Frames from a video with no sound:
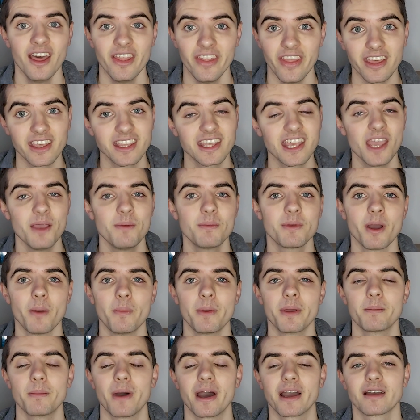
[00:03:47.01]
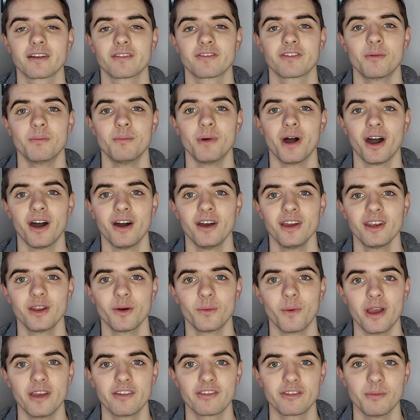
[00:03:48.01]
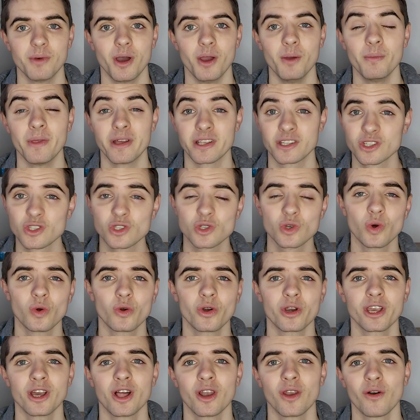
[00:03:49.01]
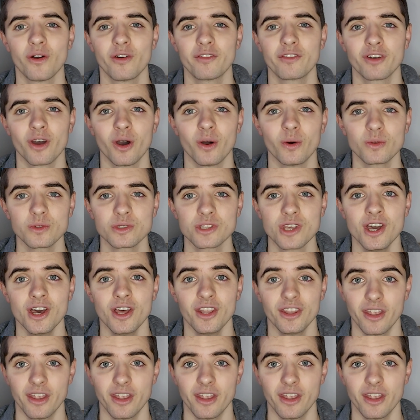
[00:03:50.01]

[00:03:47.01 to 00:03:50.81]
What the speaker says: They keep coming back from behind, away from home. They're scoring a lot of goals.